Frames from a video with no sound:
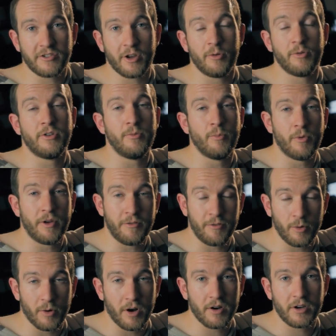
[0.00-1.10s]
So if
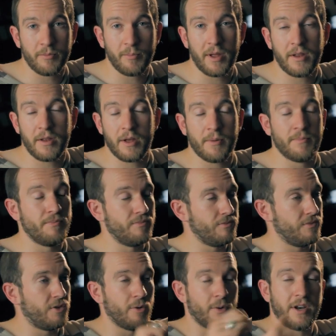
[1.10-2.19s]
you are going to
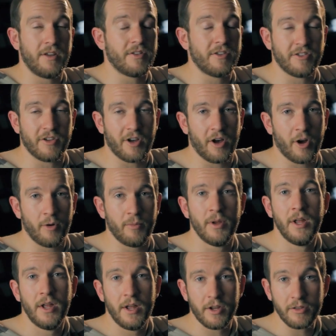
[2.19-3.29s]
do any of this at home,
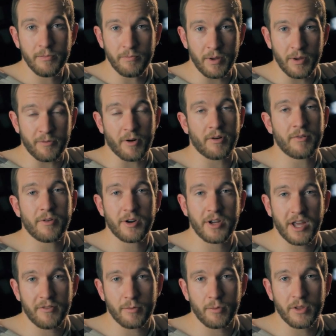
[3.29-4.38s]
be very, very
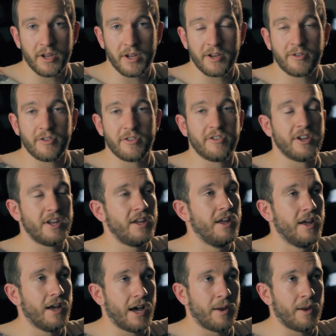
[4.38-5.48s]
careful with electricity
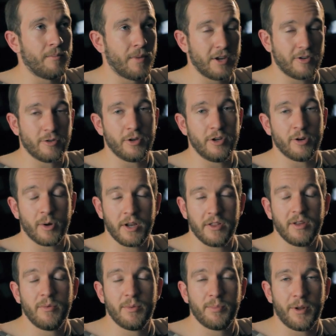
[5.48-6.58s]
and make sure you do
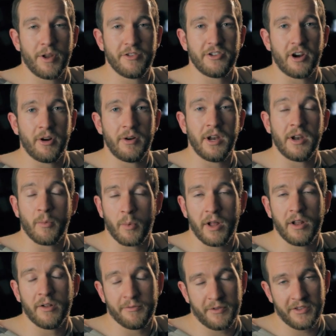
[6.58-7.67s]
anything with polystyrene in a
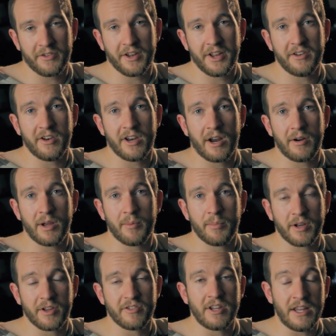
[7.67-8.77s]
well-ventilated area,
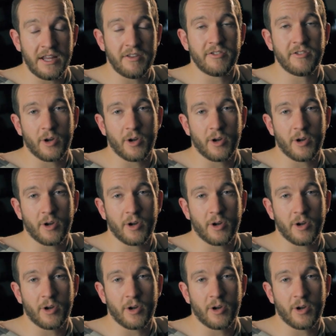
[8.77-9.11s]
because it is